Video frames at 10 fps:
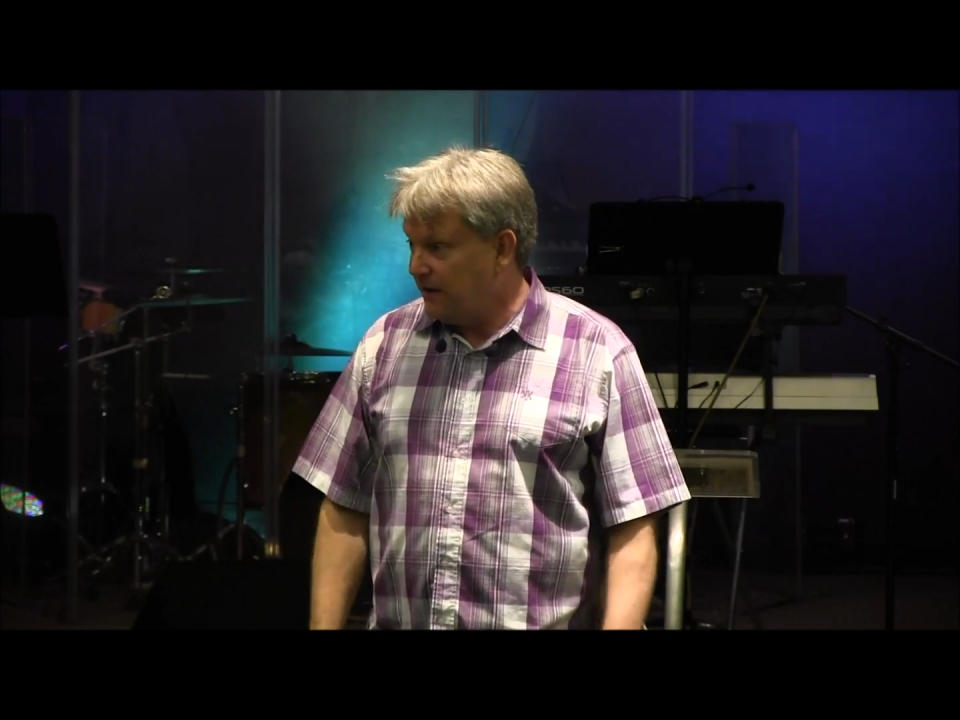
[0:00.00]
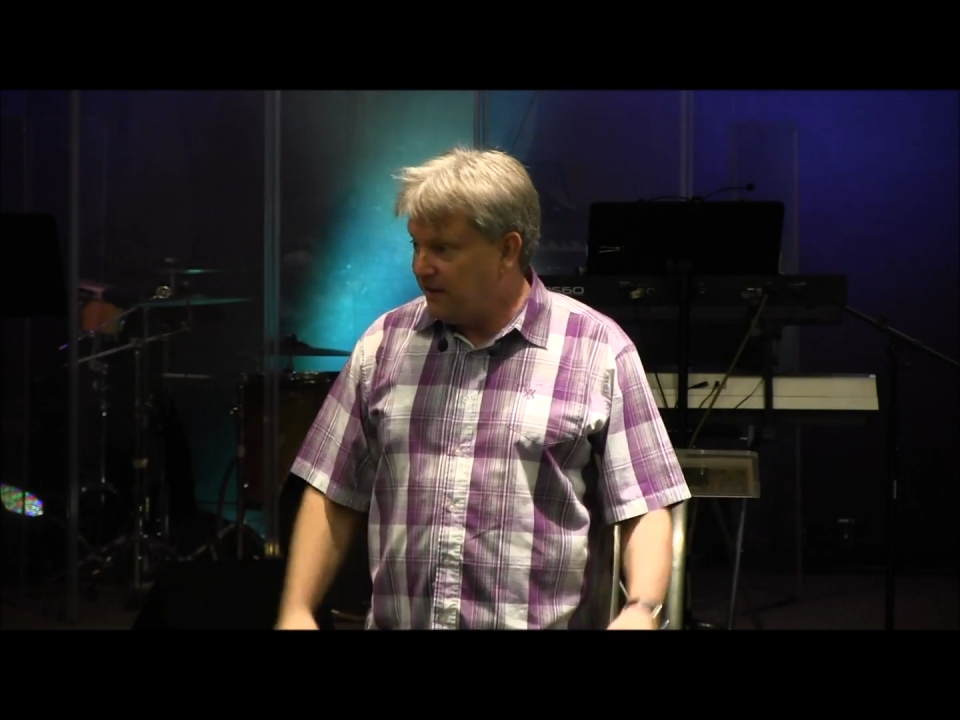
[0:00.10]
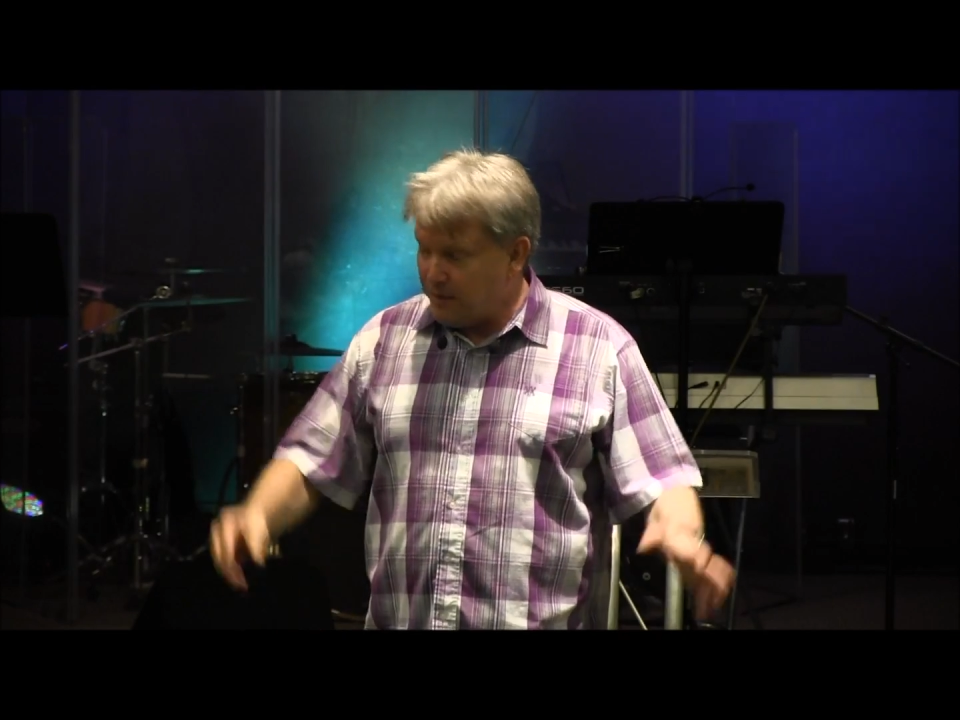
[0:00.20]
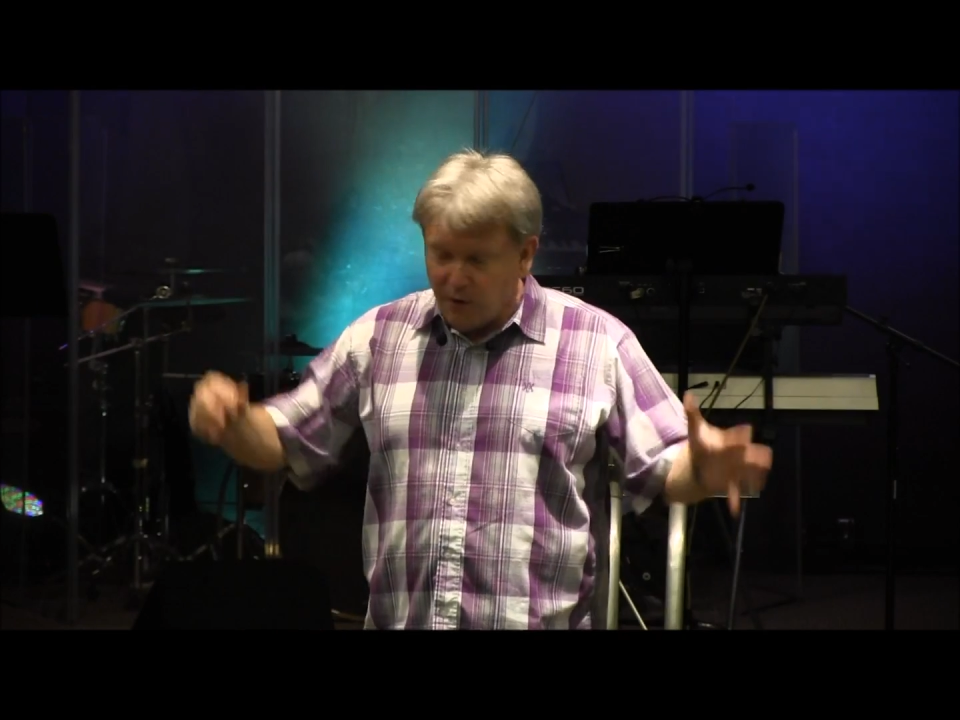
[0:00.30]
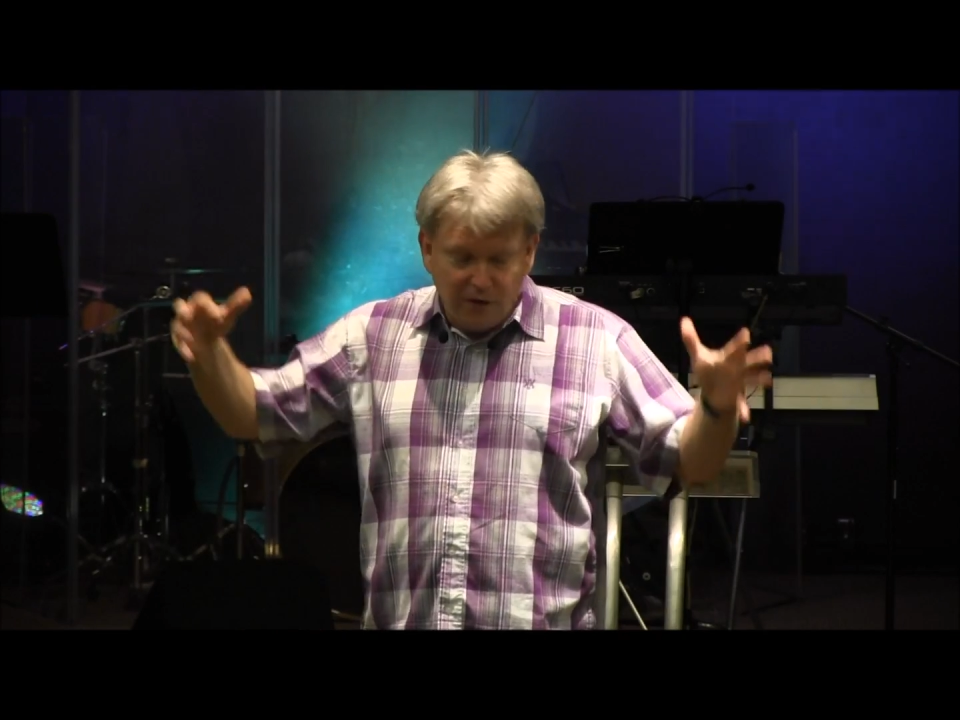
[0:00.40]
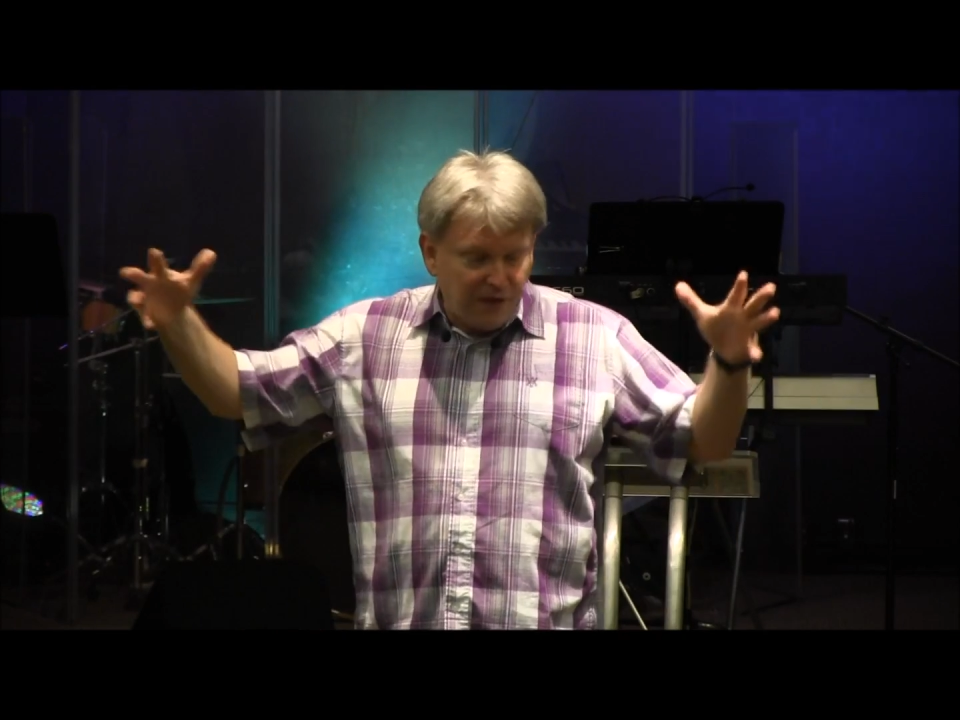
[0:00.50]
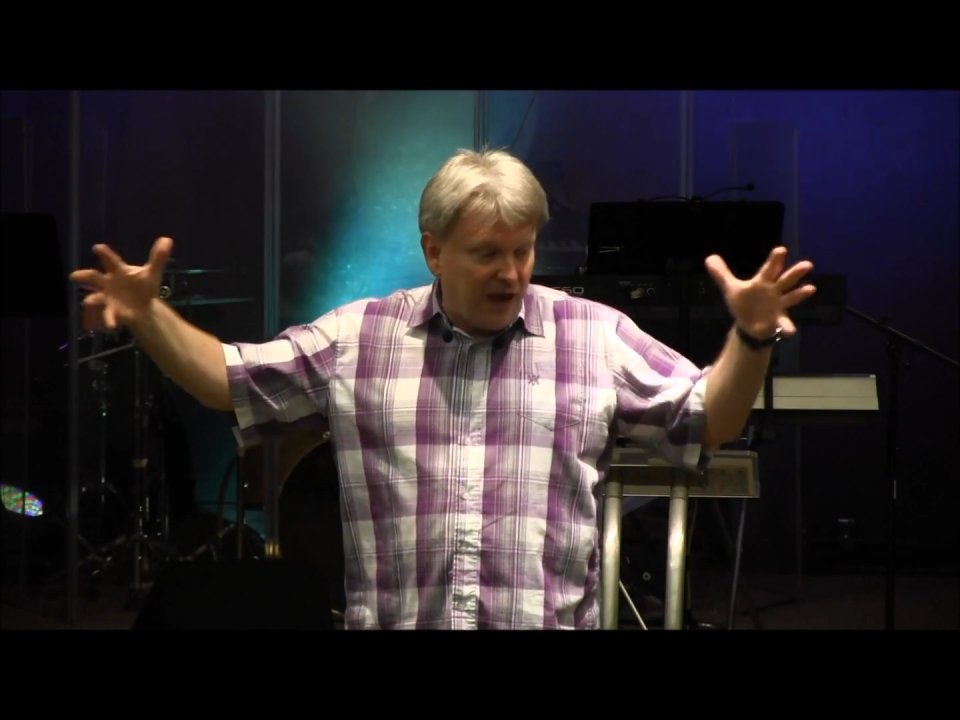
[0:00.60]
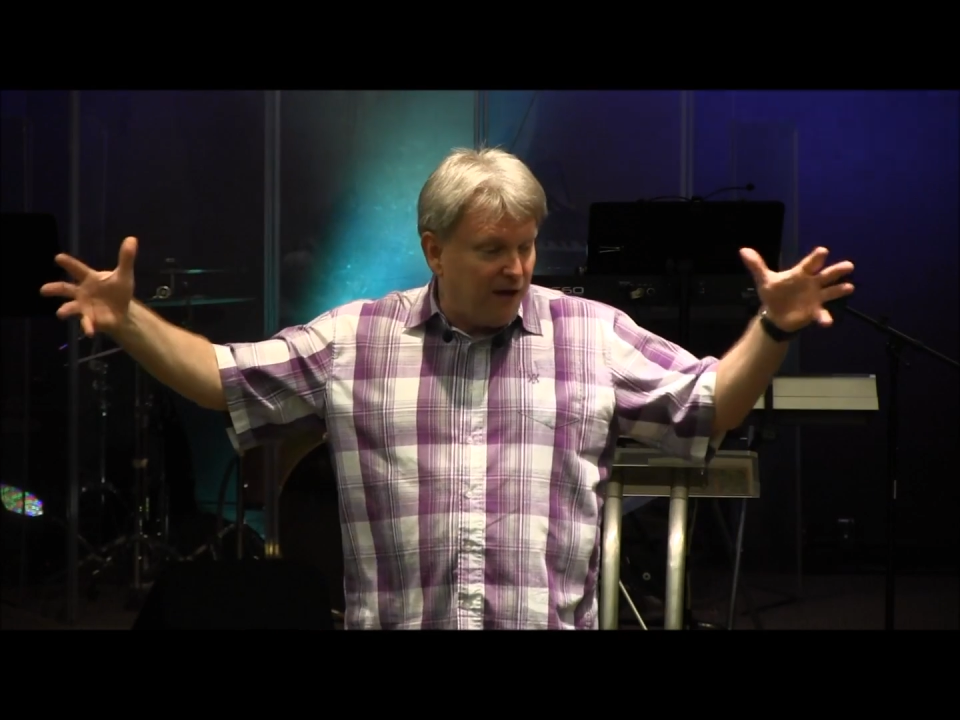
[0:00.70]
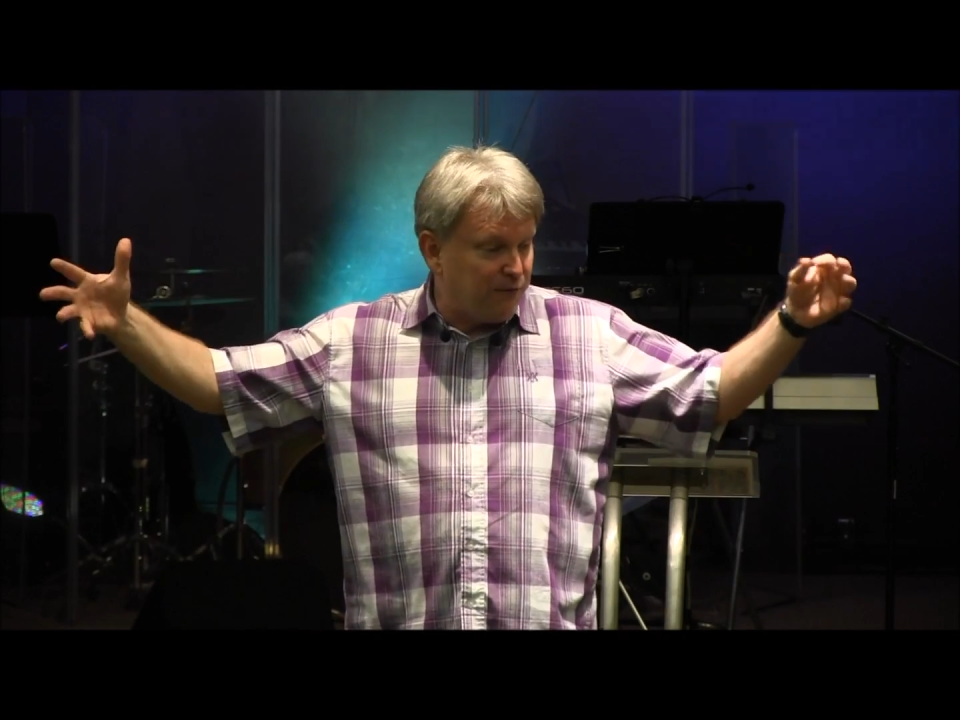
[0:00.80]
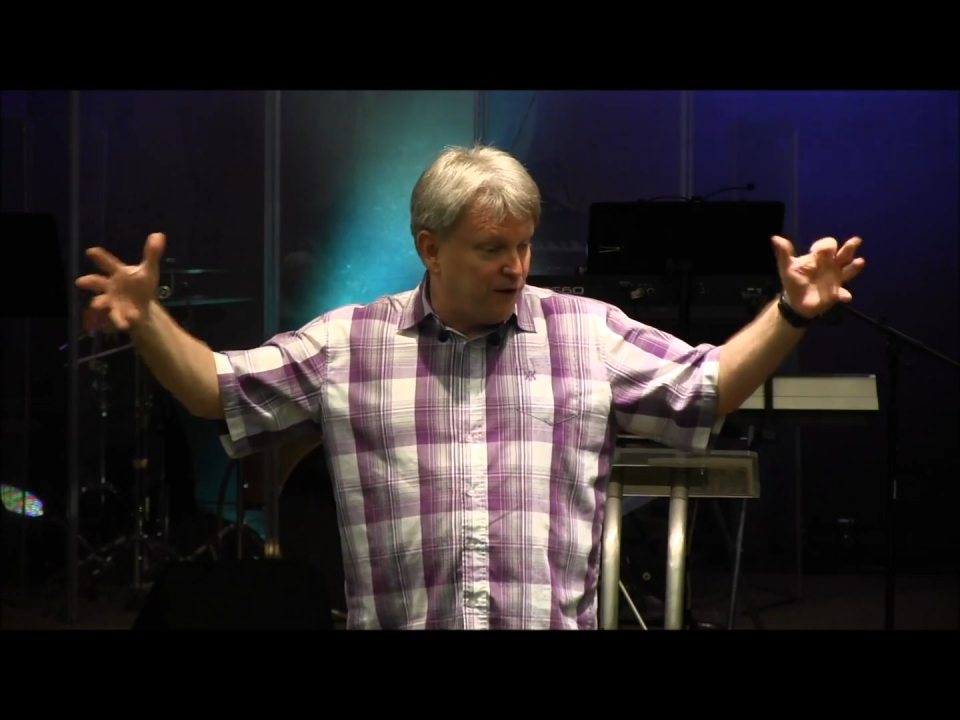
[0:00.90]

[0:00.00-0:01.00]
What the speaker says: They both have